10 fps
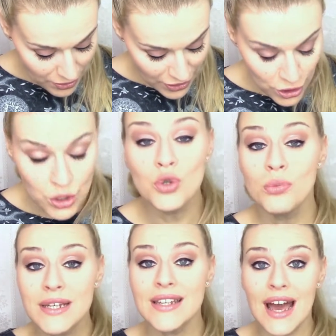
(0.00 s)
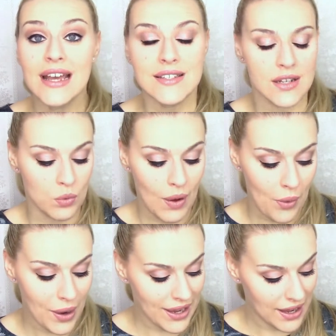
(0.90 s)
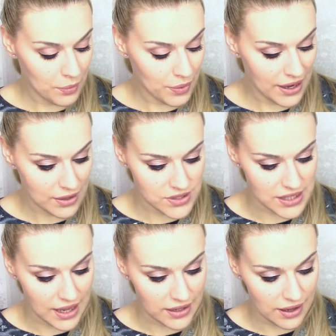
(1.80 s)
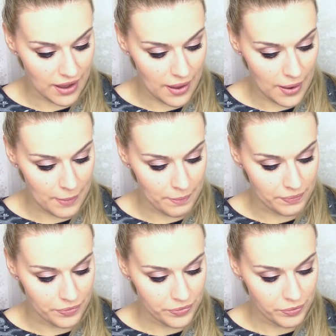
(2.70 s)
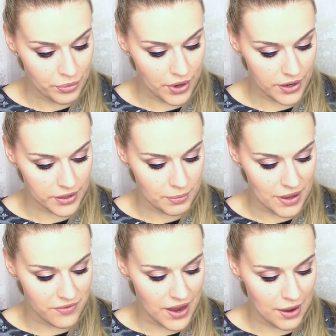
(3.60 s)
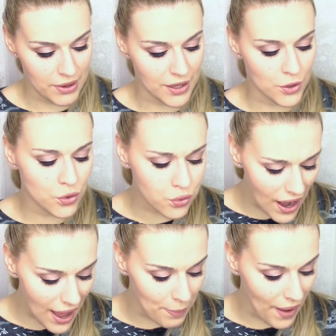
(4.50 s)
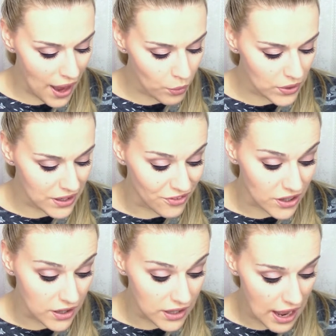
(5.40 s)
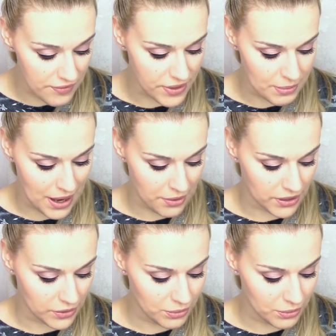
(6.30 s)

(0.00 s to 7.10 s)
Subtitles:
Luminizer. Wow, why can't I pronounce that? Product may vary. Crap! I would have loved the Mary